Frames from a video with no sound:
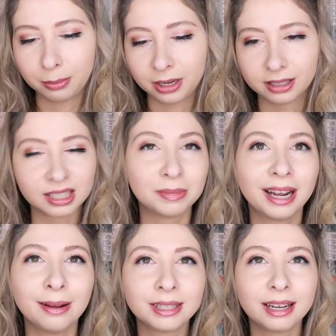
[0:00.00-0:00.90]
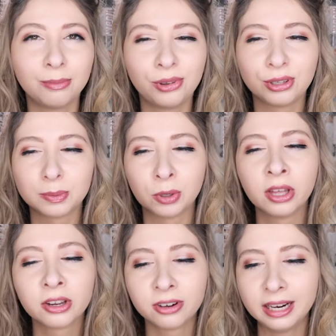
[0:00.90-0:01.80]
because sometimes that can be
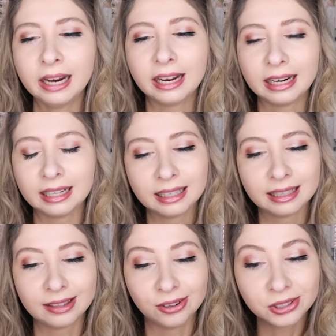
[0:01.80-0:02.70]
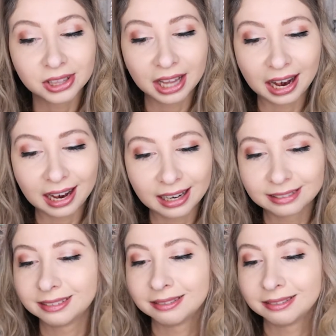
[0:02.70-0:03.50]
spoilery, and there's a lot